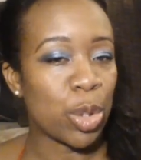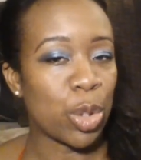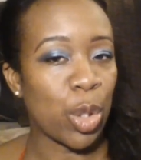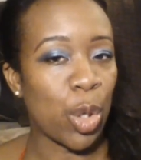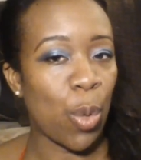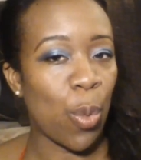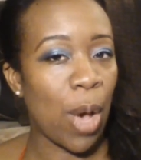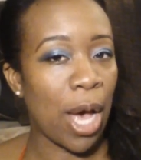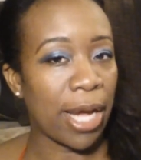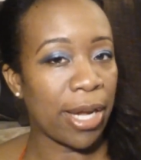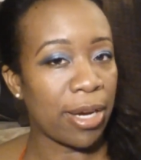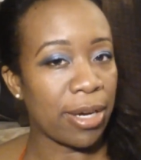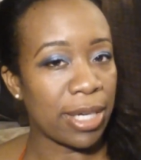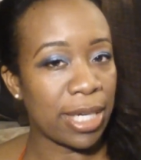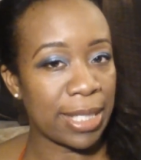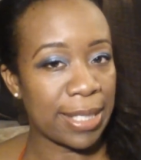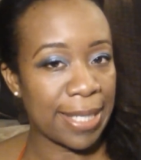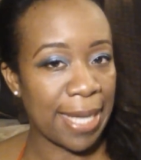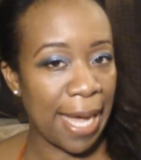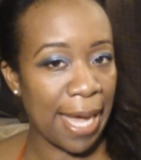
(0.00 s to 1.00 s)
So while you're
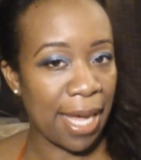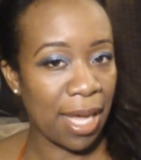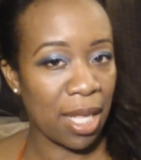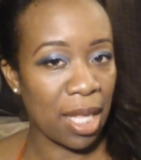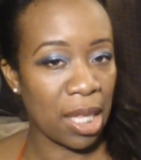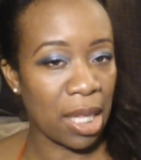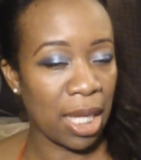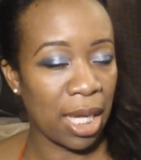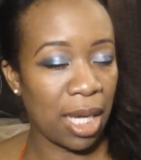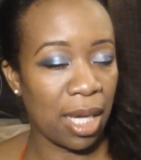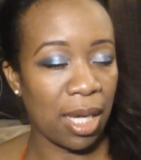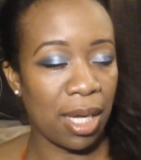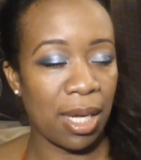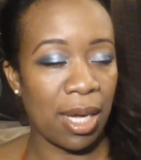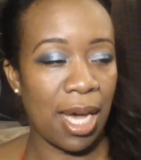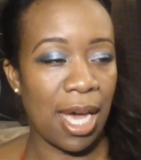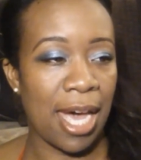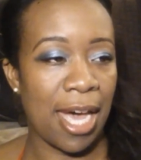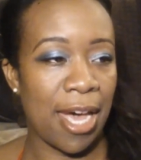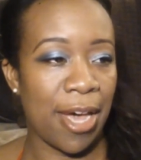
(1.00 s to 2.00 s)

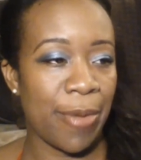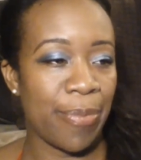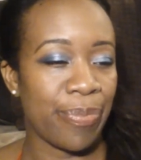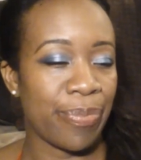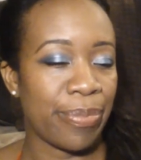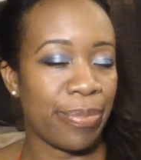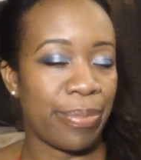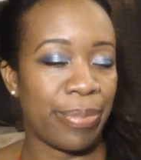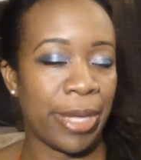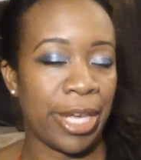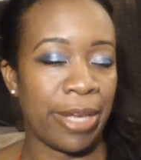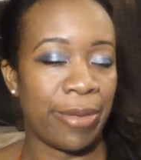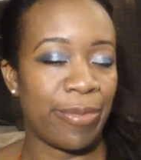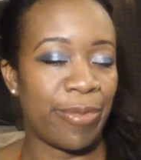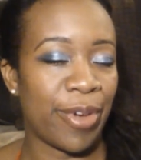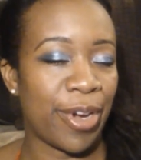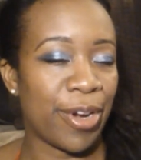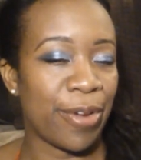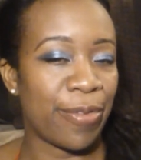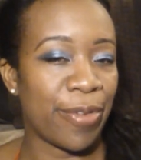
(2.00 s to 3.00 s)
detangling, be
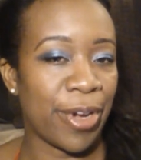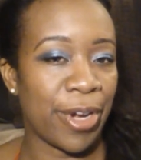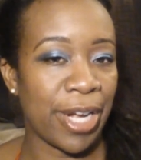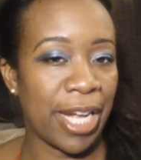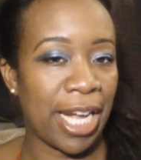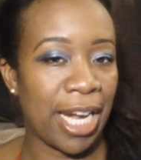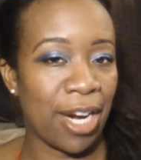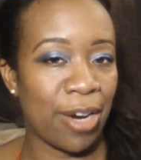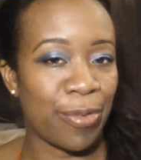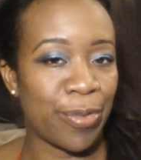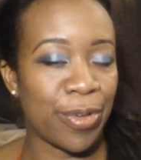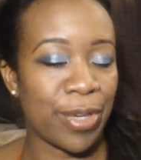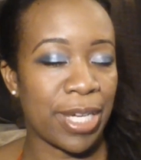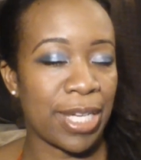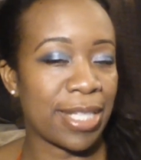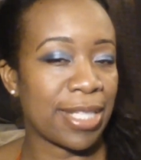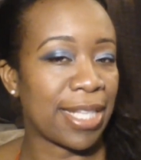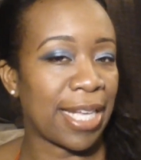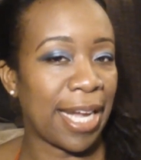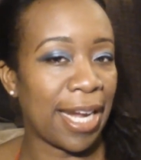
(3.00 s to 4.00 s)
very, very careful
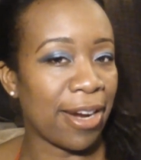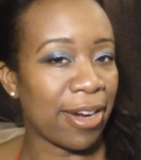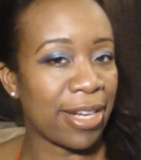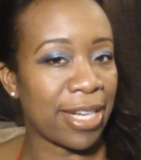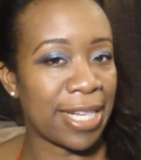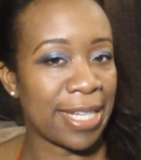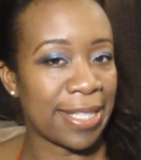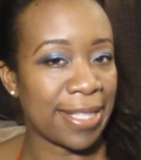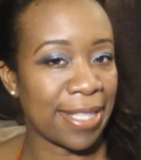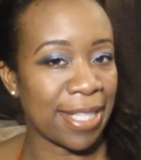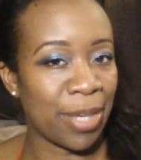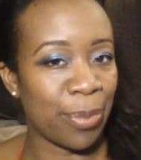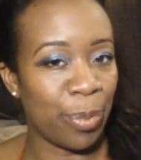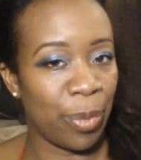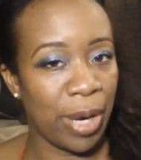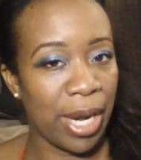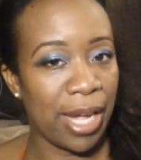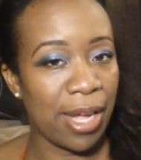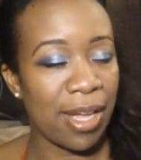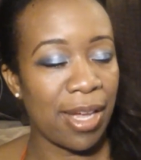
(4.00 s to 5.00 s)
because the hair could easily
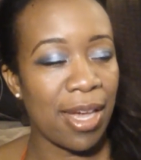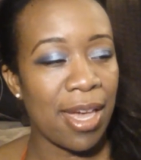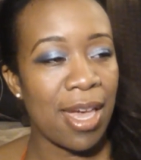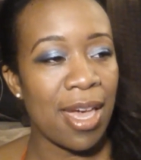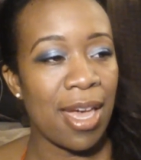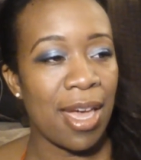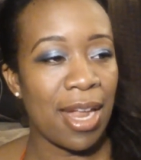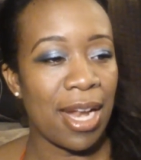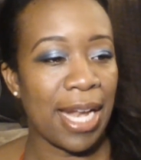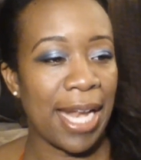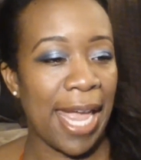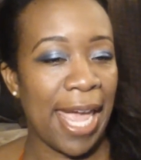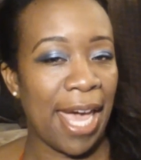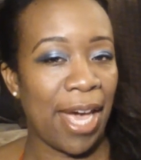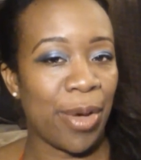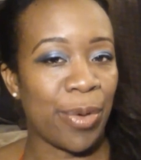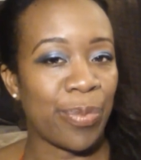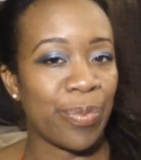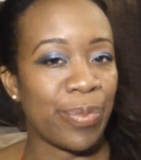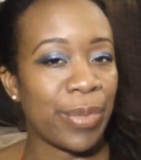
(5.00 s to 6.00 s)
break.
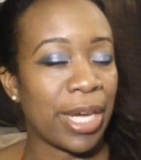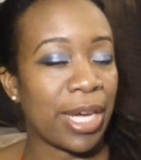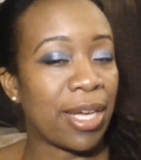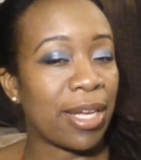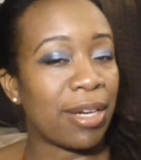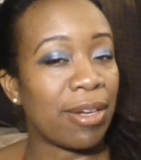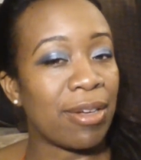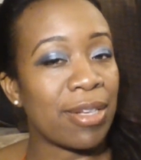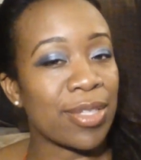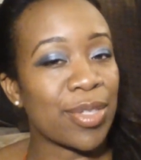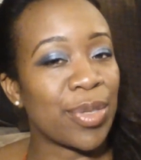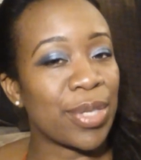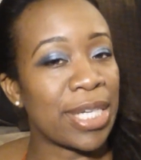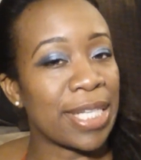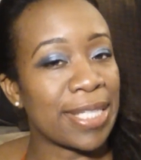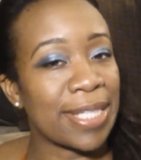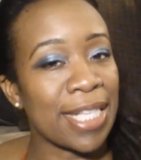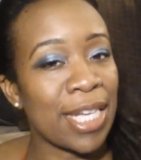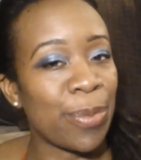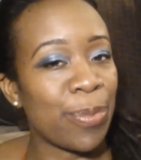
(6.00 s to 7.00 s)
Now, it could also
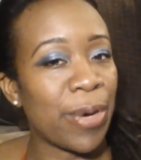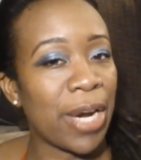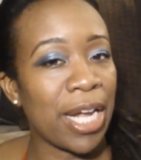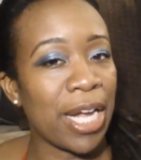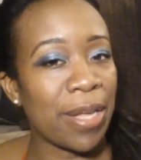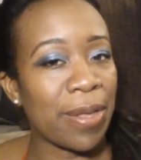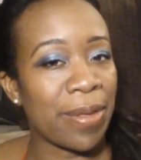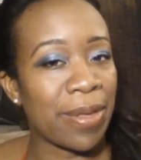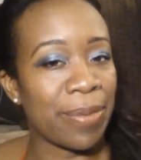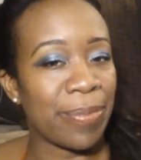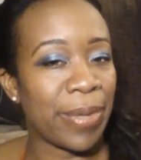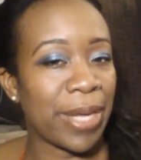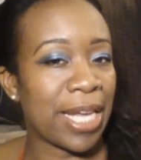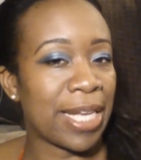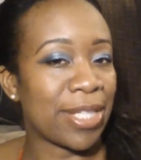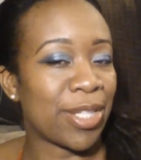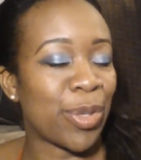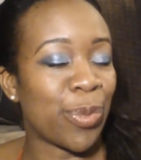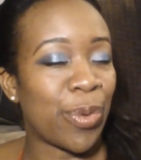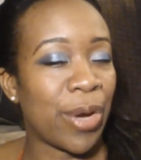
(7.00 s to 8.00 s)
easily break
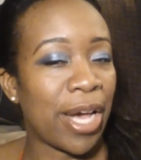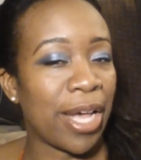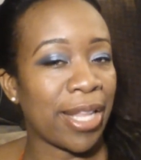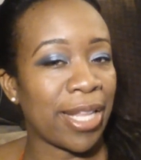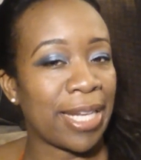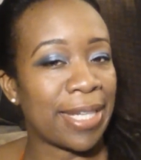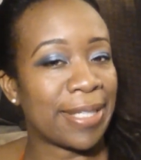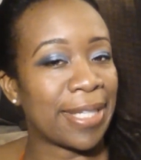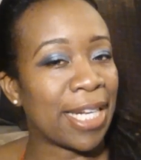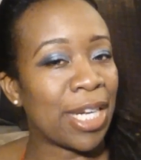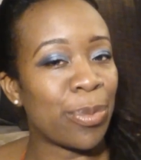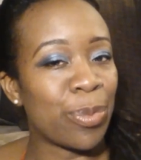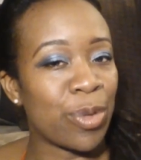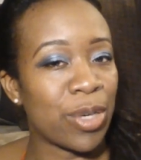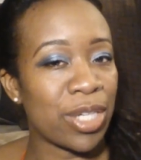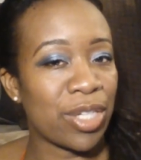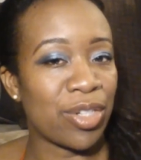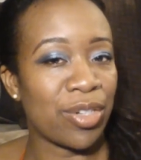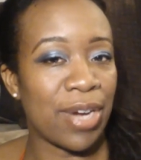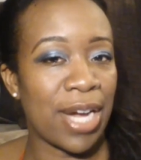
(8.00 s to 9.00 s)
because you probably didn't
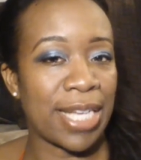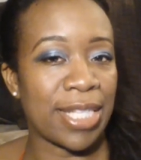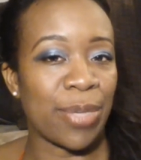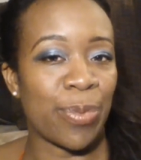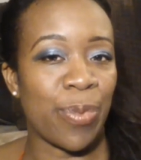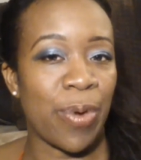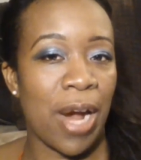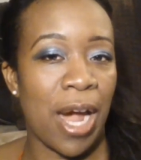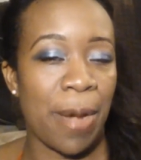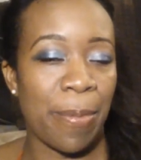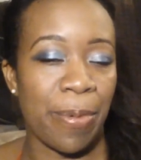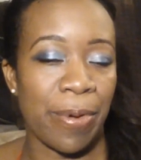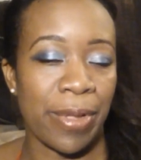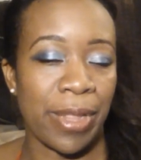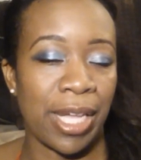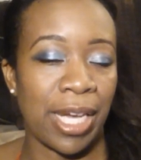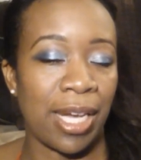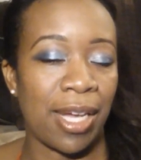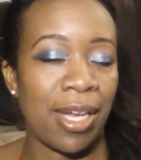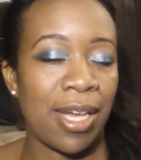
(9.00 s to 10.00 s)
moisturize it
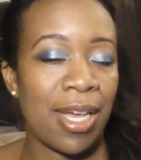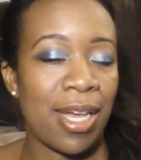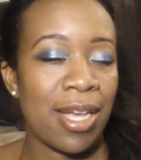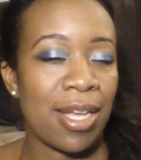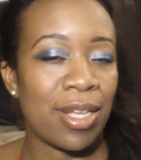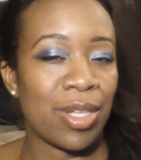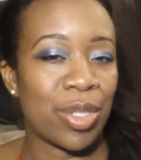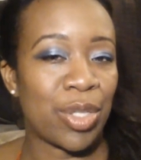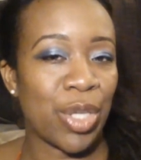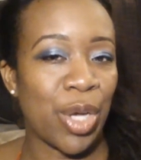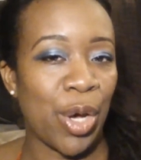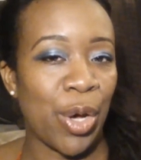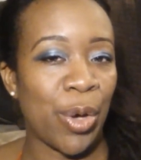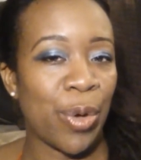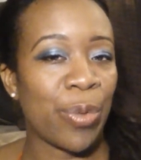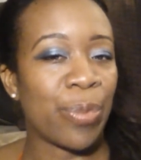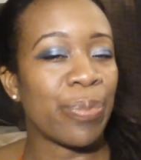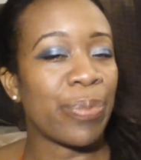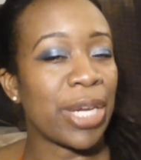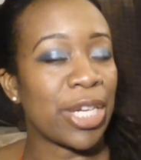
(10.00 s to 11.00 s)
properly.
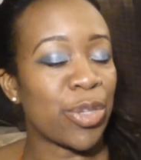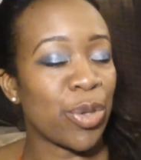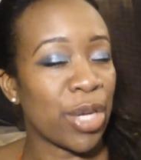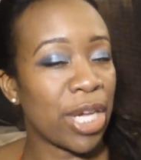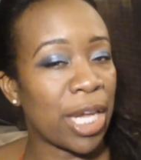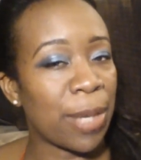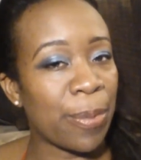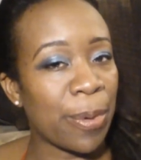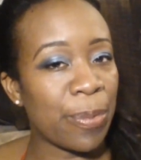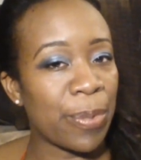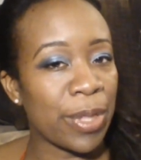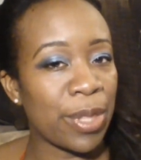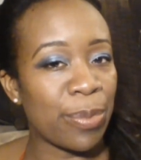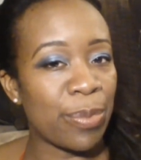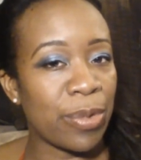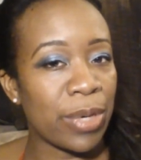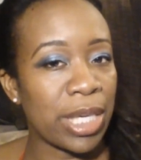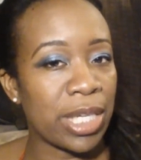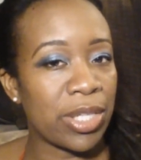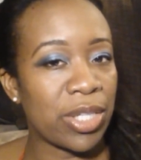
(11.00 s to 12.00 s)
So make sure you keep up with the
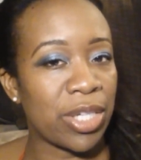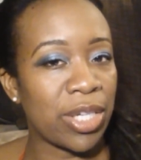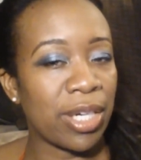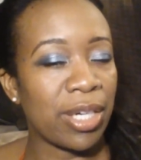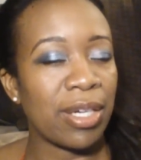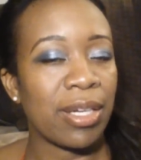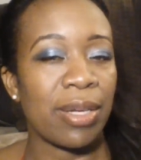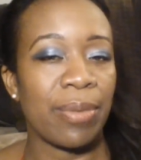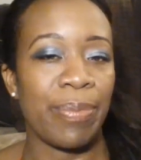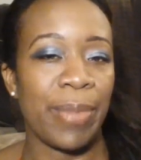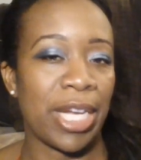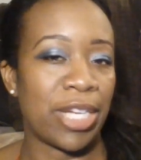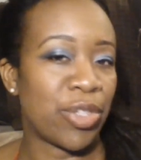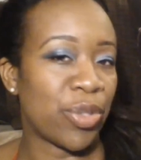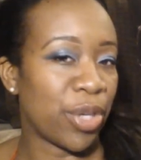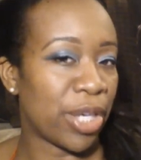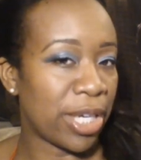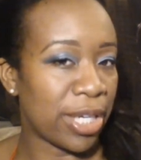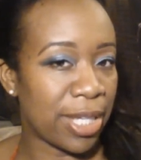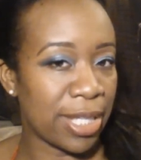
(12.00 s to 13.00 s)
moisture. Make
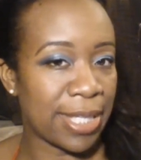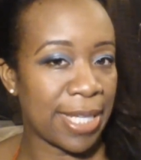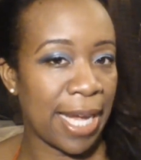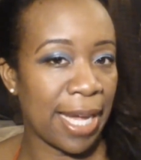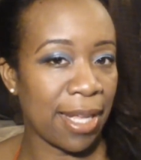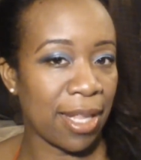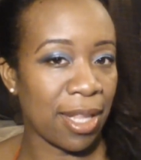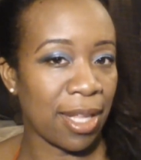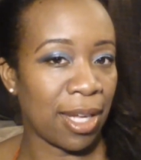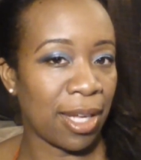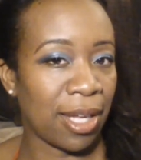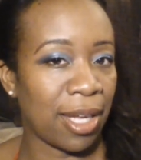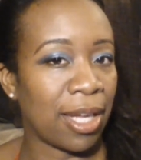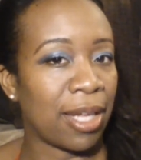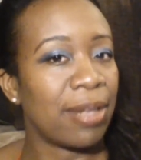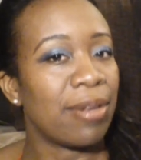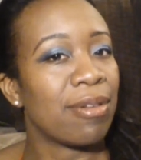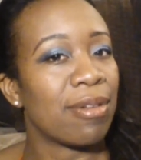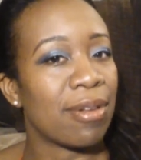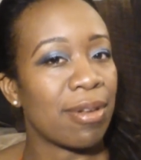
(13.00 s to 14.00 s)
sure you're detangling
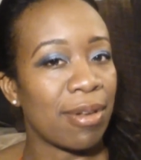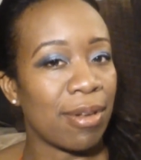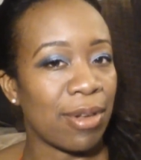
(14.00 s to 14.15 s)
it,